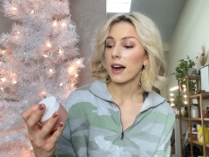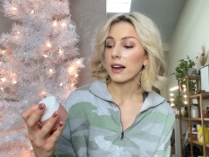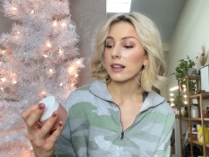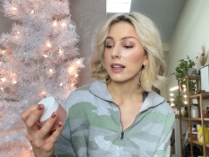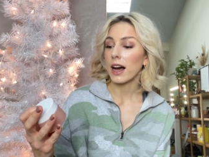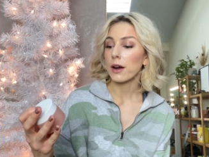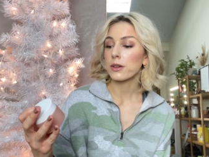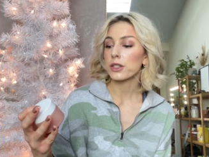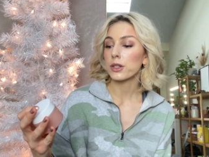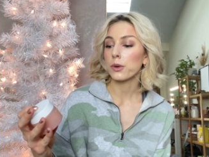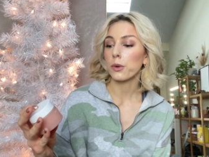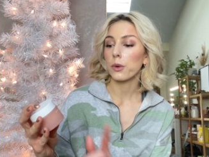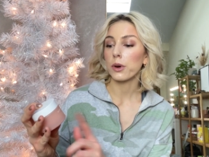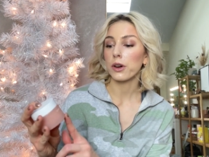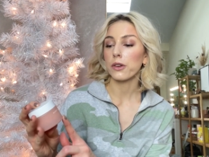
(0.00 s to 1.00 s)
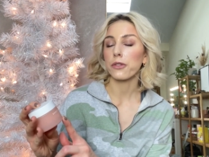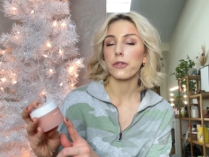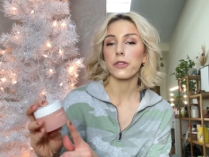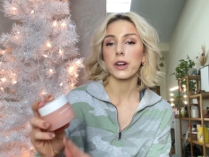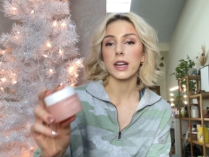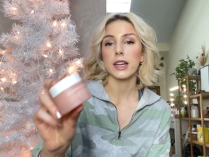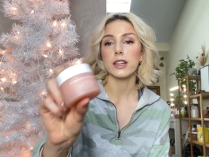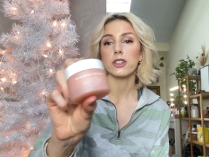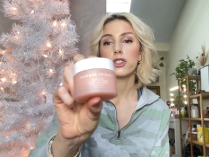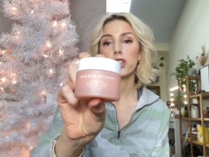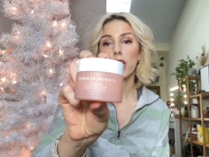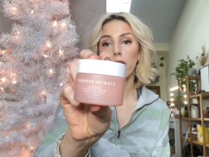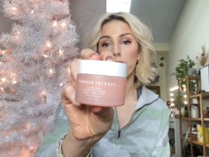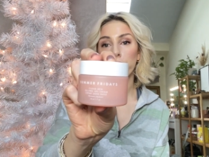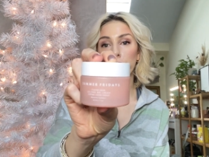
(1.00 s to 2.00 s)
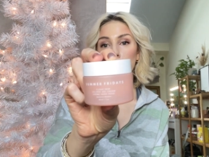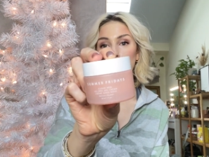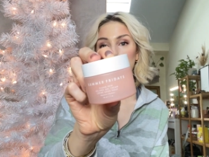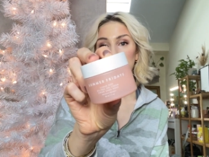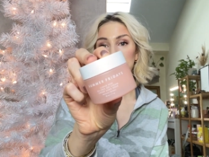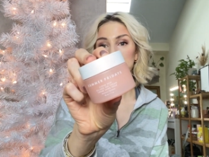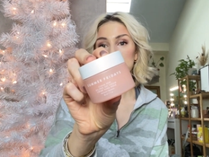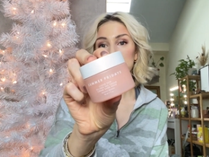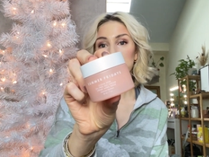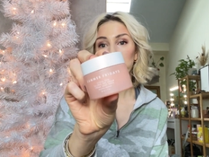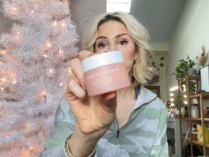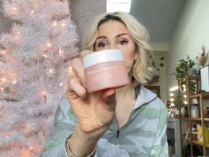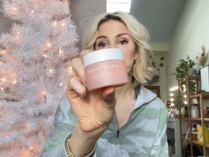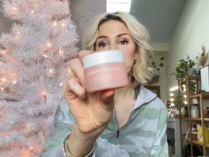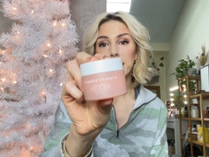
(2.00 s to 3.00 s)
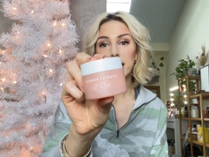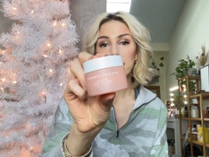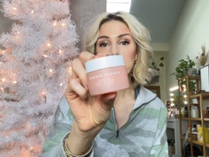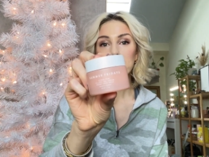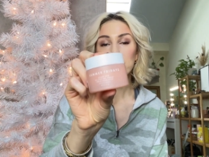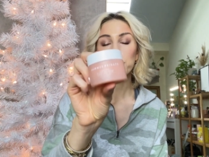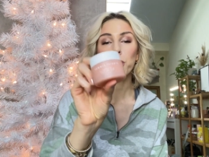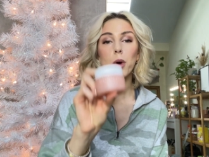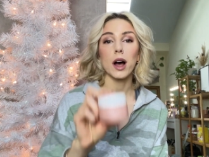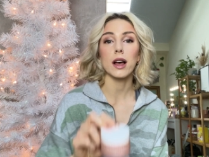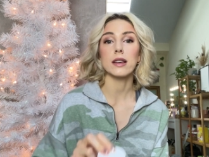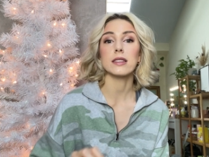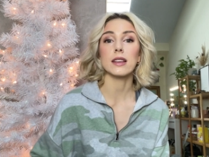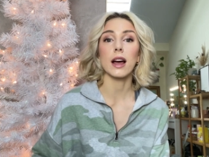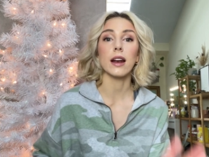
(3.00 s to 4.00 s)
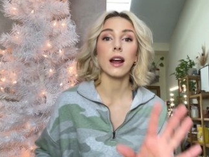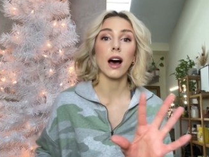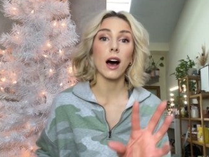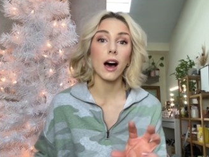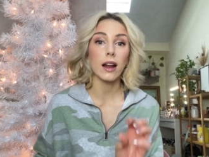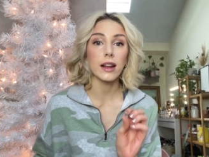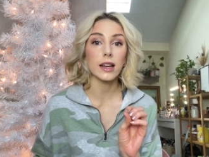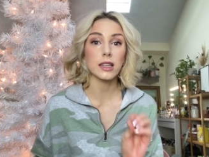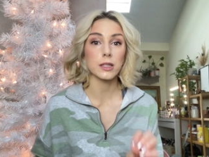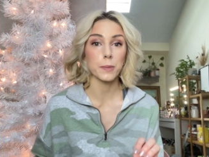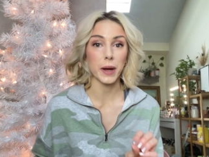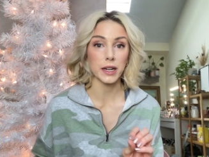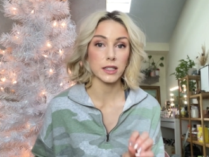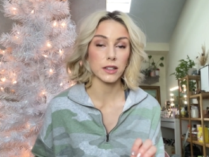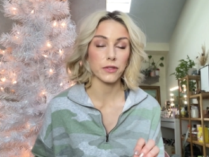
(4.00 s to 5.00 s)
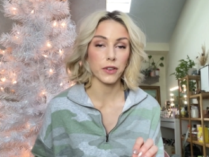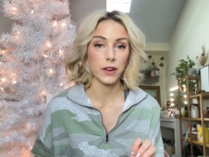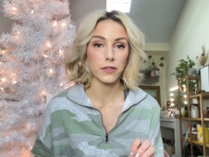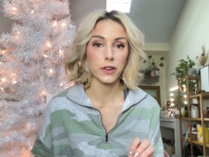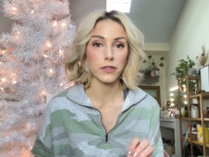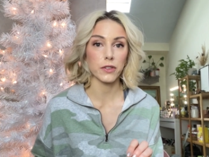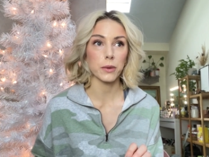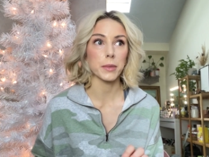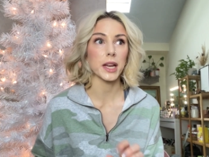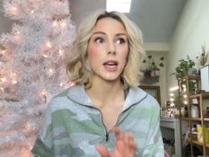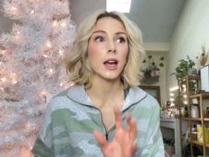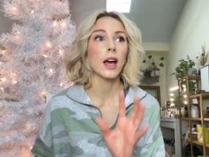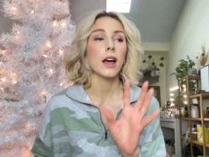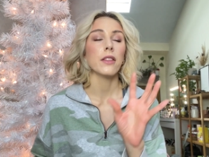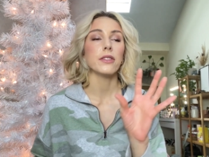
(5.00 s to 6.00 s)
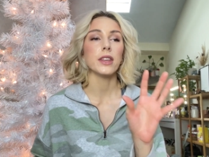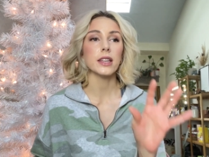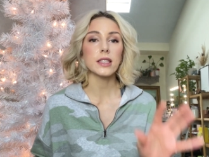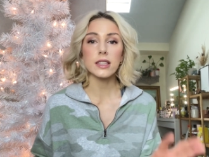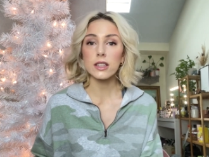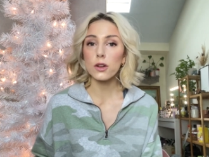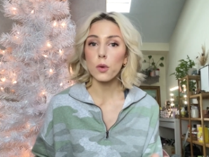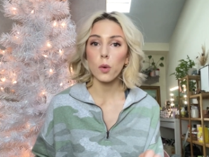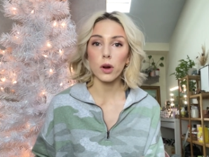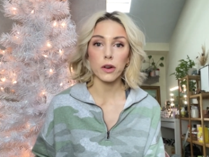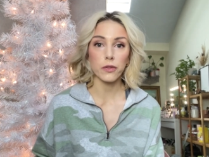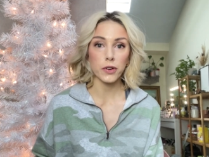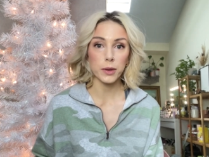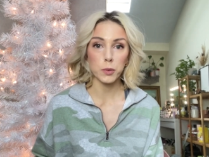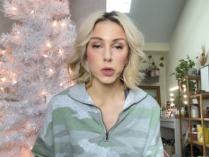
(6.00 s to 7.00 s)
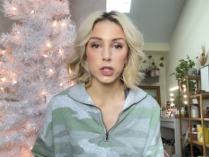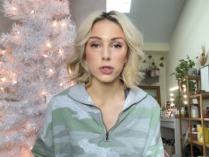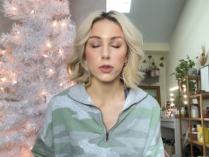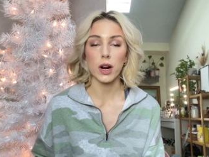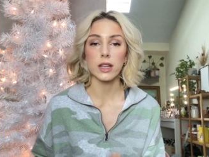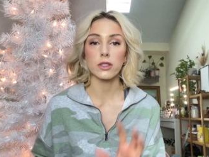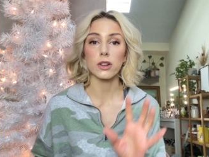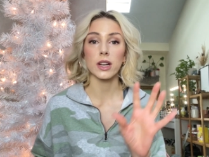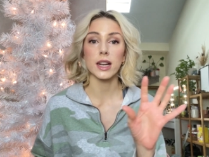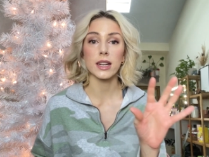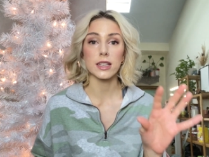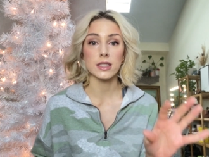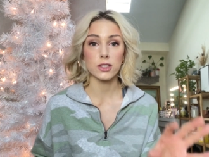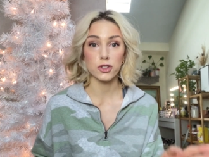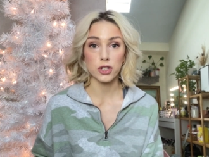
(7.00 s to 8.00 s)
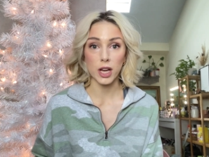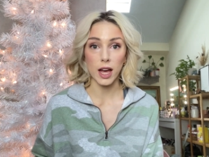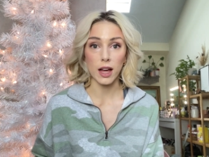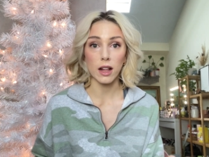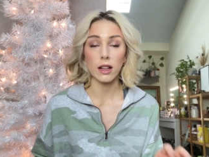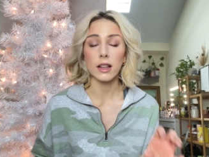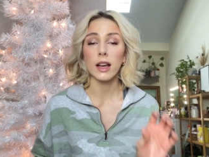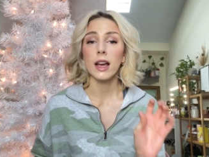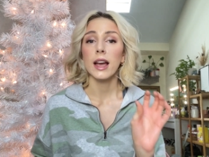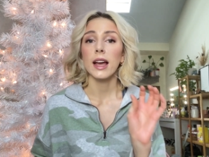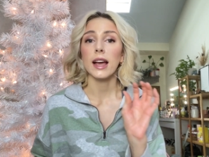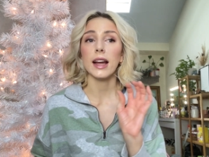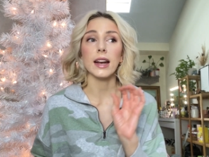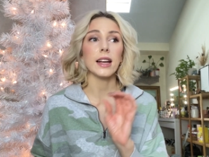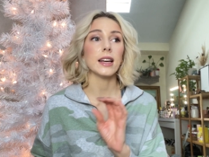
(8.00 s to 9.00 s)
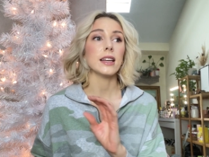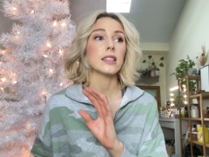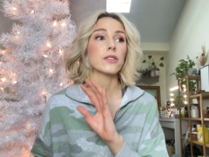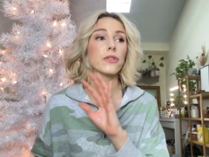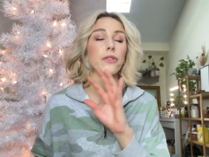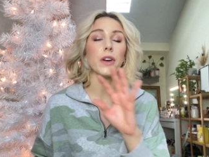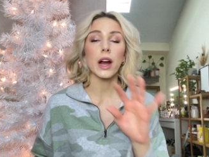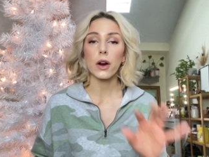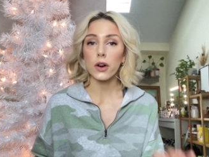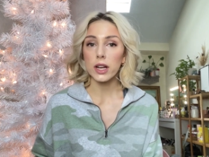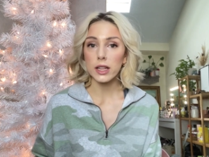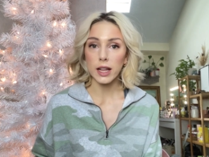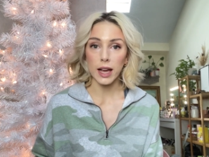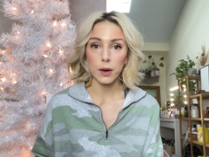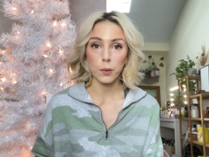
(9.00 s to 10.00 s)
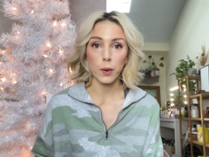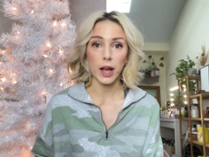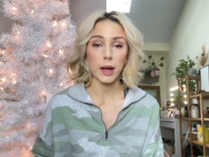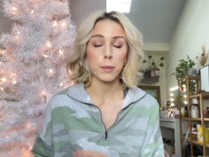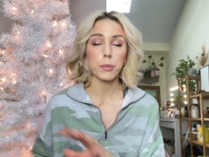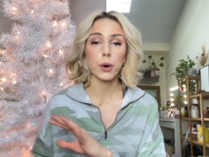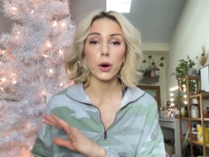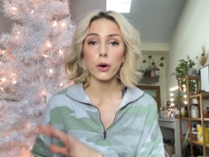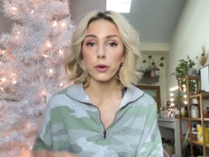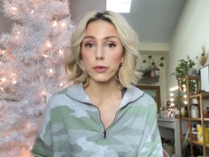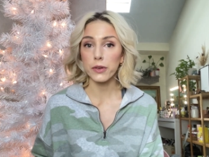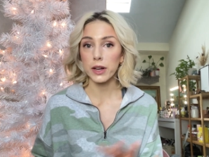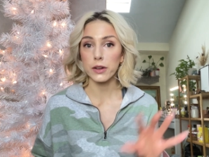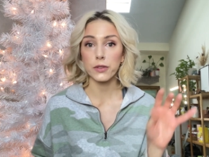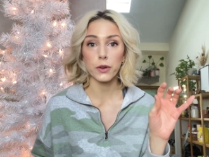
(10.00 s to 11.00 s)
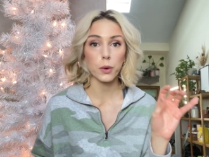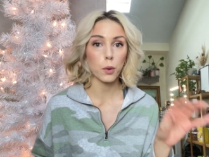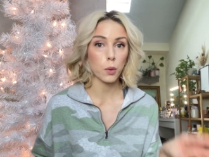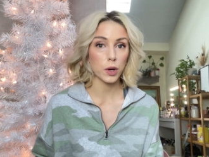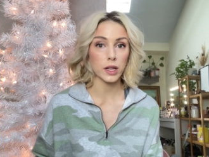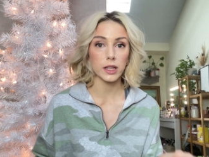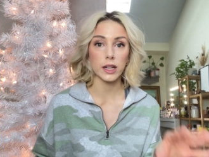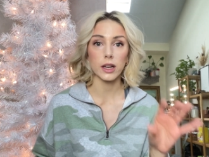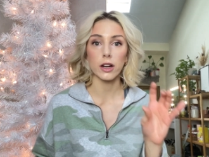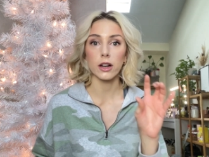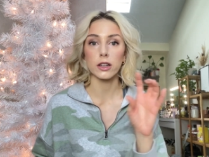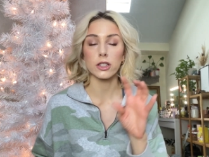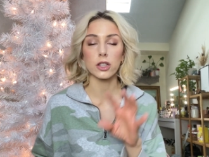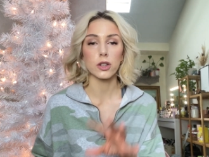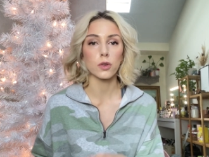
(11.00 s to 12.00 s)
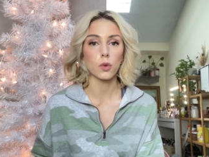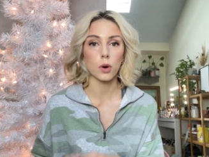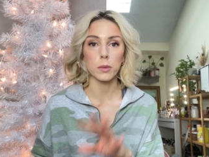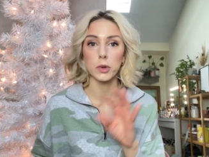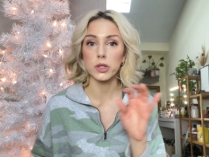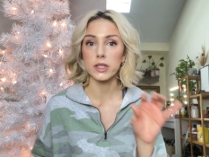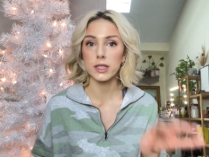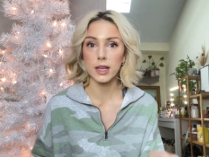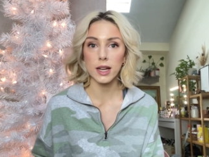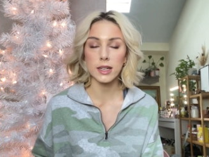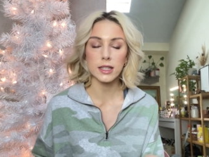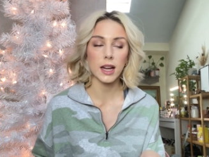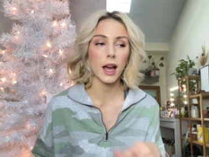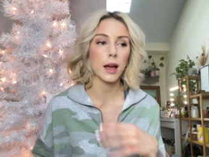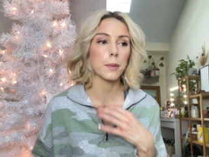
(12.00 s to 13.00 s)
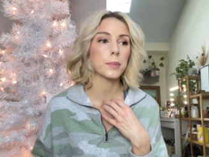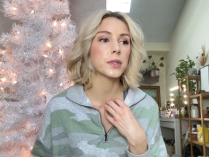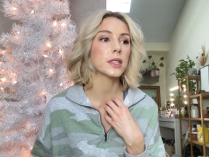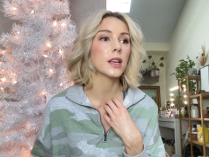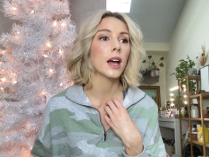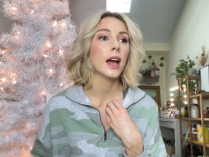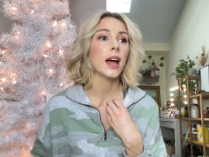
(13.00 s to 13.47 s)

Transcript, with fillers: Cloud Dew Oil-Free Gel Cream. So this was an unexpected favorite for me. This is an oil-free moisturizer. It is gel. It is very lightweight, perfect for oilier to normal skin types.